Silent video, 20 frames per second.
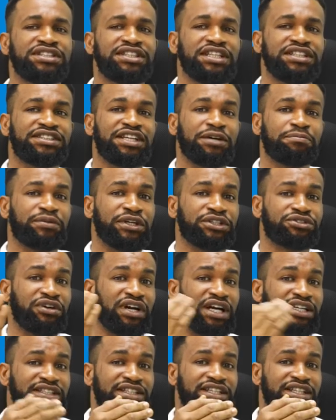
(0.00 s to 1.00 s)
the temperature
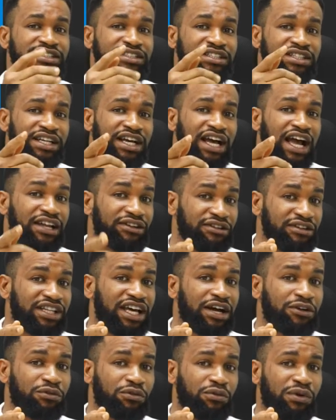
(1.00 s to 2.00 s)
and heat.
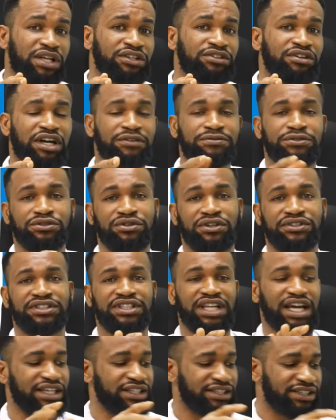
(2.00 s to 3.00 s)
Another one you have to
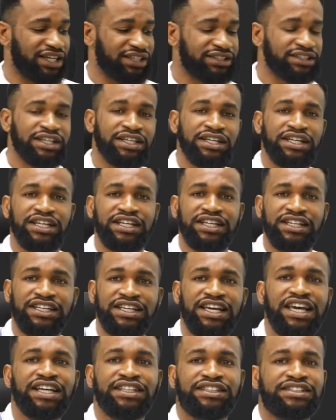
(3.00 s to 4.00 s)
consider is that
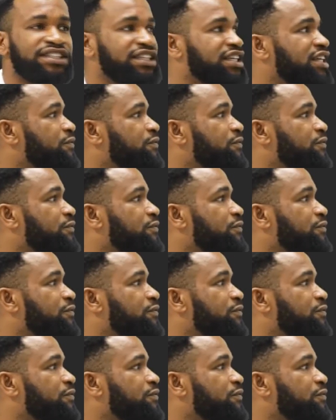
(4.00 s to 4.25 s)
heat